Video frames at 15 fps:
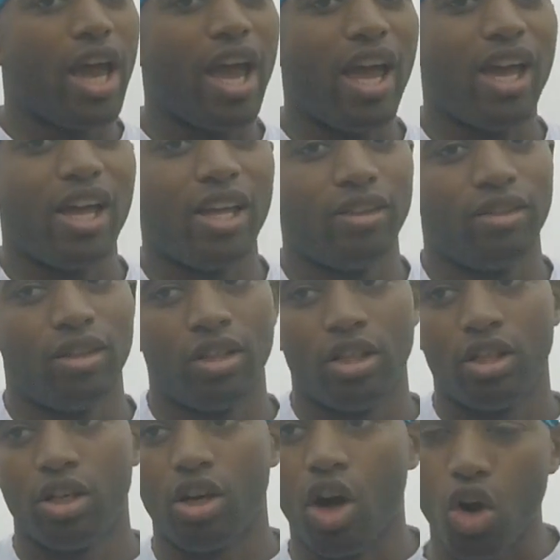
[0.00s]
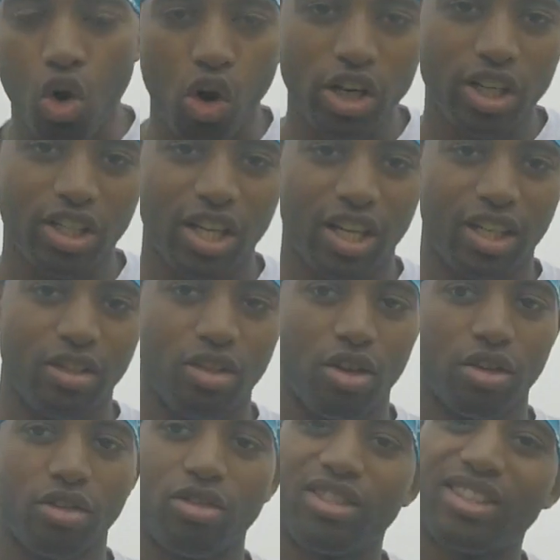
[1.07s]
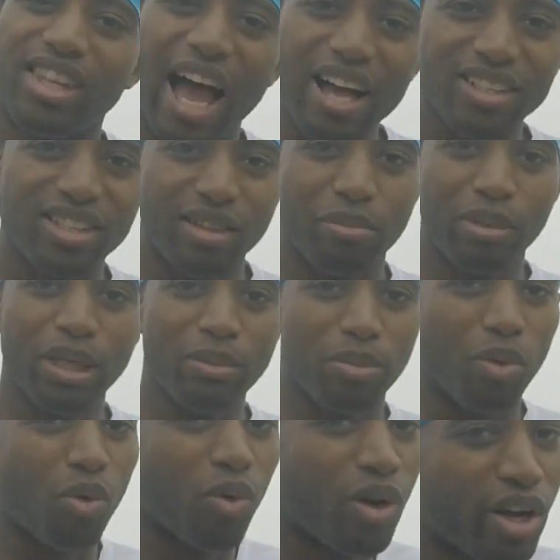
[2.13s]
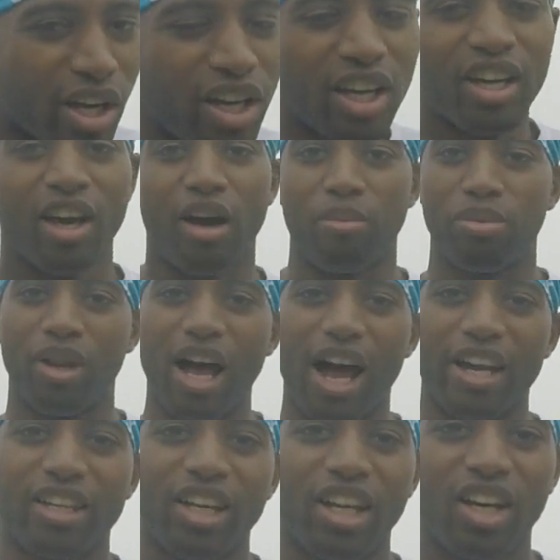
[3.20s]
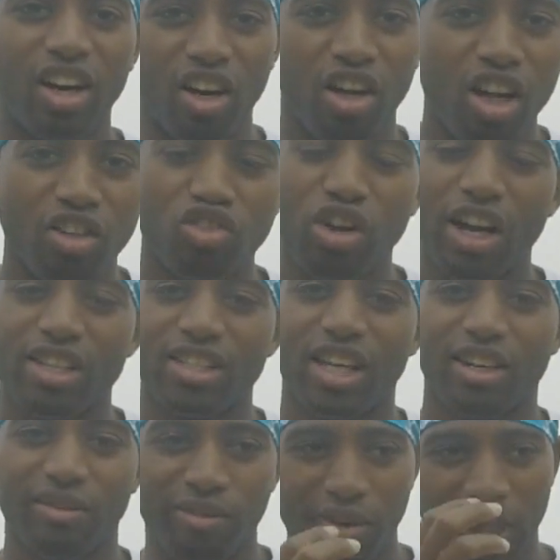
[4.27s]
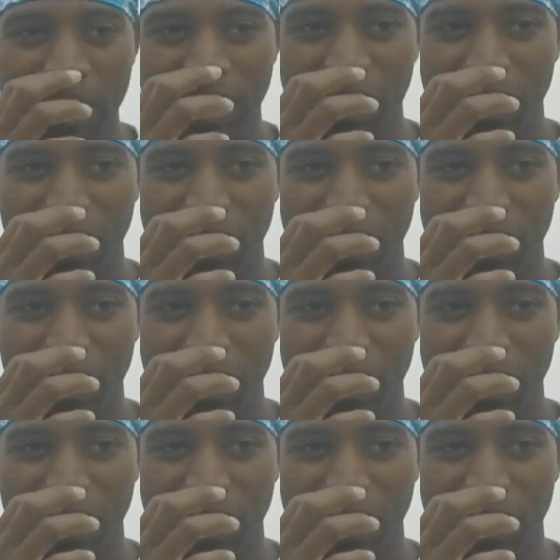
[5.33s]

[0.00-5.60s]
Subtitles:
And according to Daily New York News, thousands of people applied, try to sign up for this.